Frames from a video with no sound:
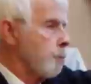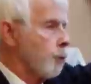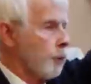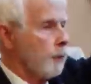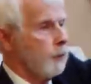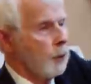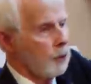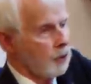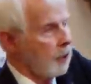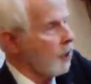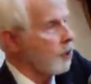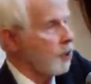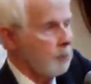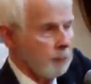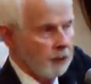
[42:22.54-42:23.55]
previous
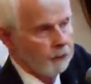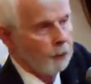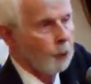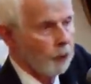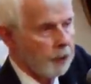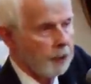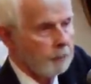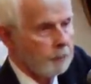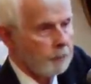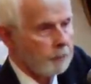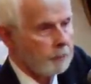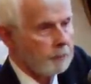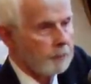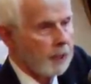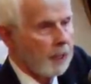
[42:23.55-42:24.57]
section before him.
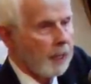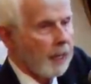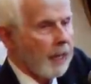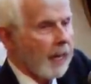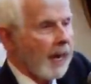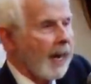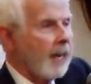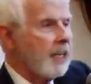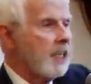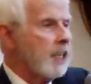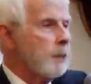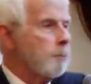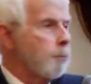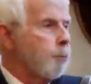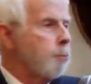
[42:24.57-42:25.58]
And
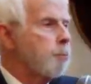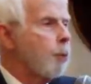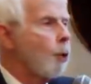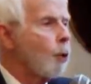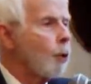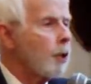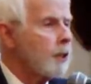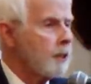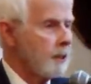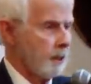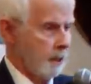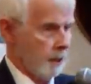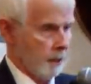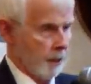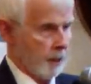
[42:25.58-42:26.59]
he
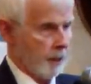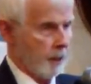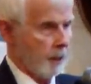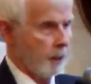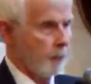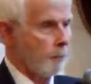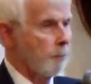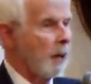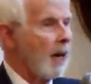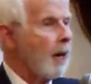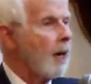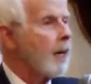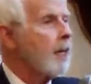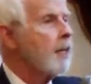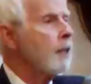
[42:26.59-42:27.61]
pointedly,
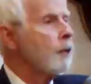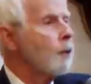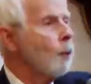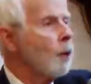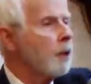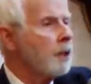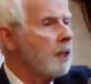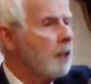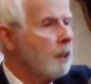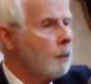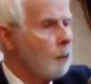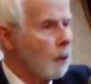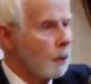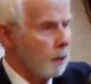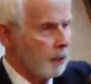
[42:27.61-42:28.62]
by what he
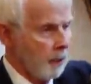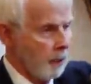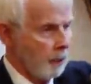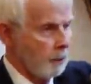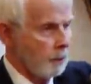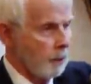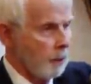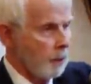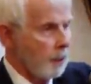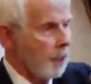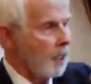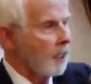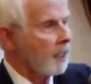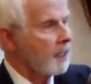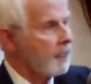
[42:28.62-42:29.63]
wrote down,
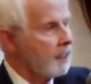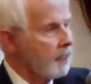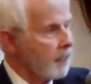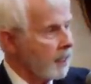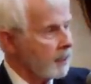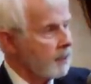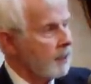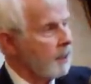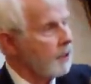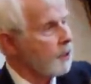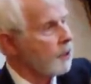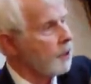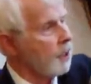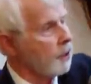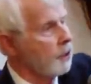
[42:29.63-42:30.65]
connected his
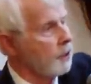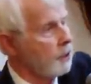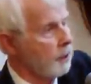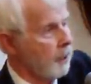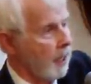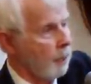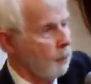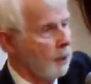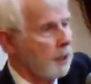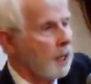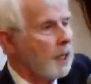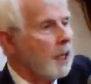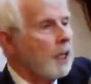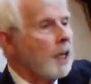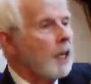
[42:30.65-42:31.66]
section to that one.
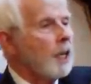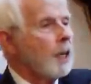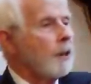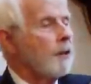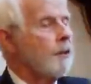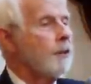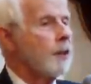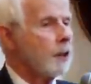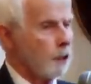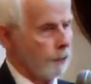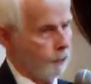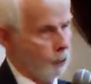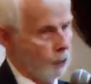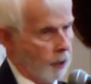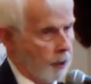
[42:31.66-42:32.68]

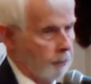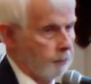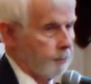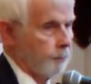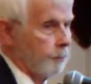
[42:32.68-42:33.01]
Therefore,